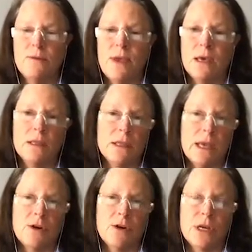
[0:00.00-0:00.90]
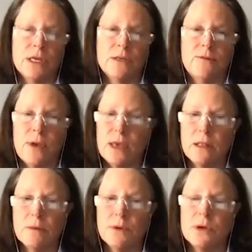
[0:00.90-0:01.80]
healthcare is
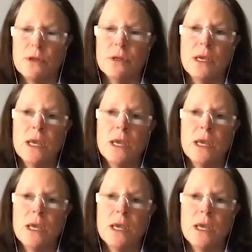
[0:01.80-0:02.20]
available,